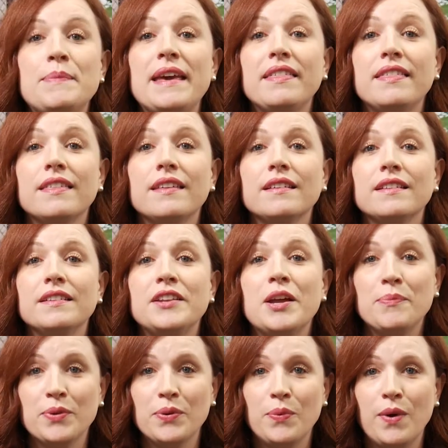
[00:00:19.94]
Myth
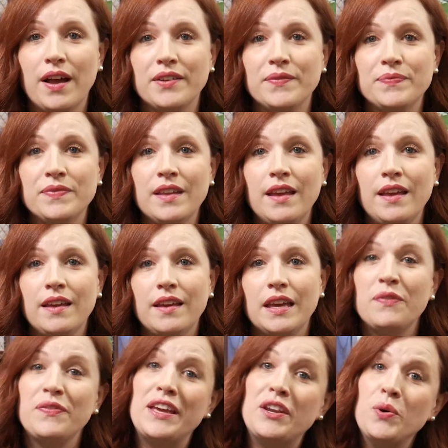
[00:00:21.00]
number 1,
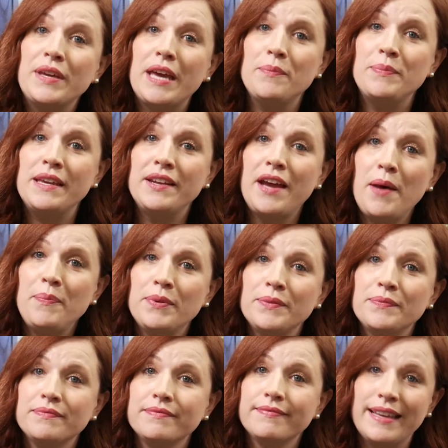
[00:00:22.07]
if they don't get beat up,
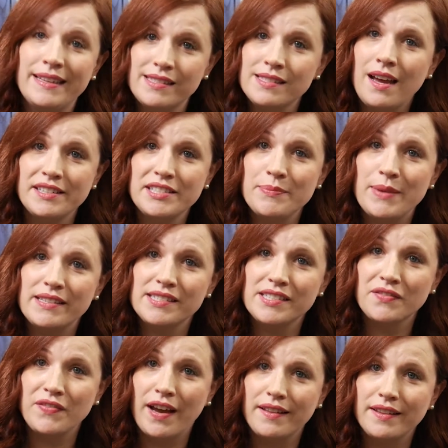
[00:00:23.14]
it's not
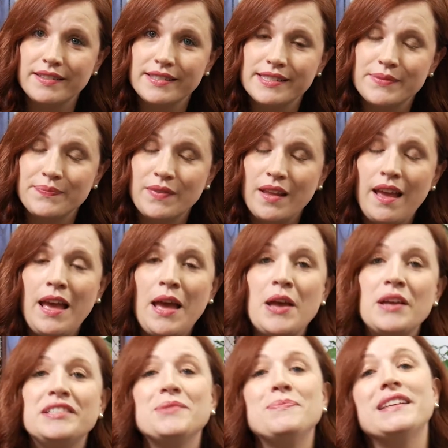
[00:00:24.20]
domestic violence.
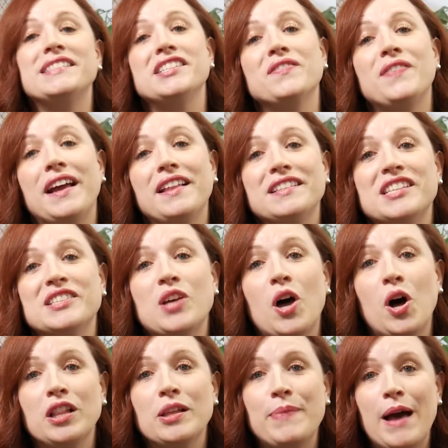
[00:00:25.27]
Domestic violence is
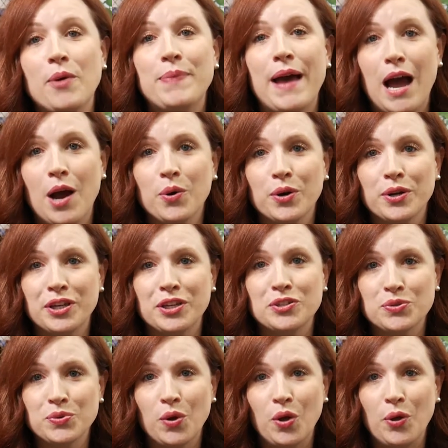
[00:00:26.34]
all about power and
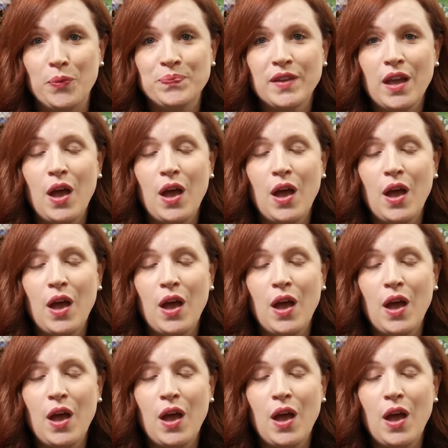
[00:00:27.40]
control.